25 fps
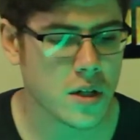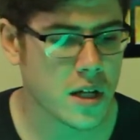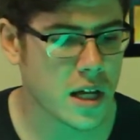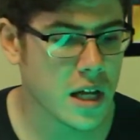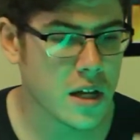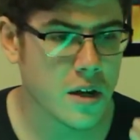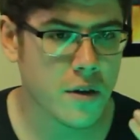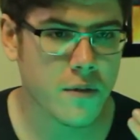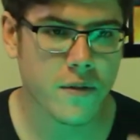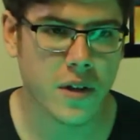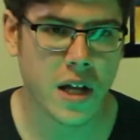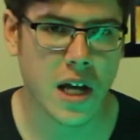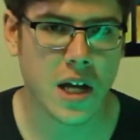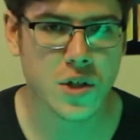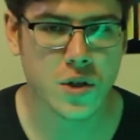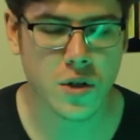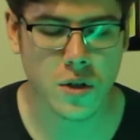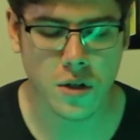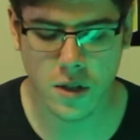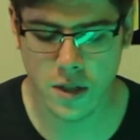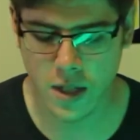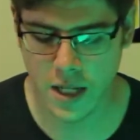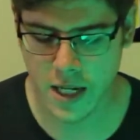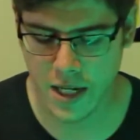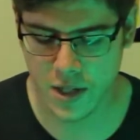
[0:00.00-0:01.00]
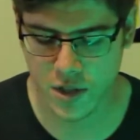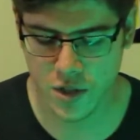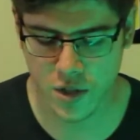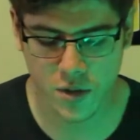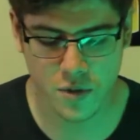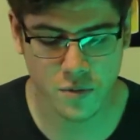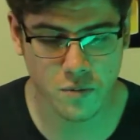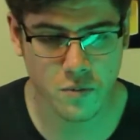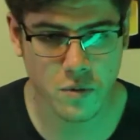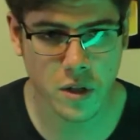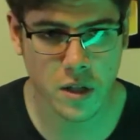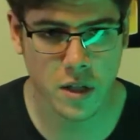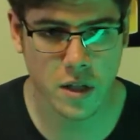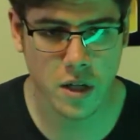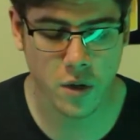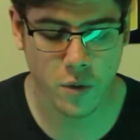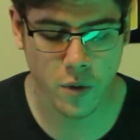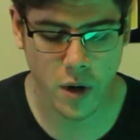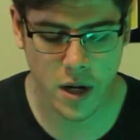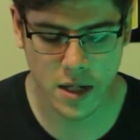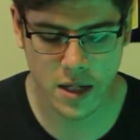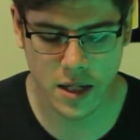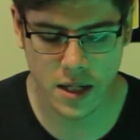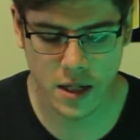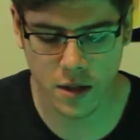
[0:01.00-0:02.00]
You get your flash on flash. It's really a
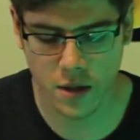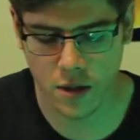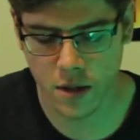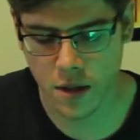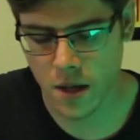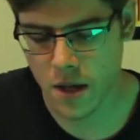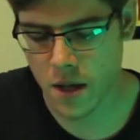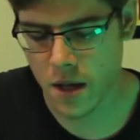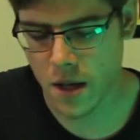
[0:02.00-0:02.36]
great deal.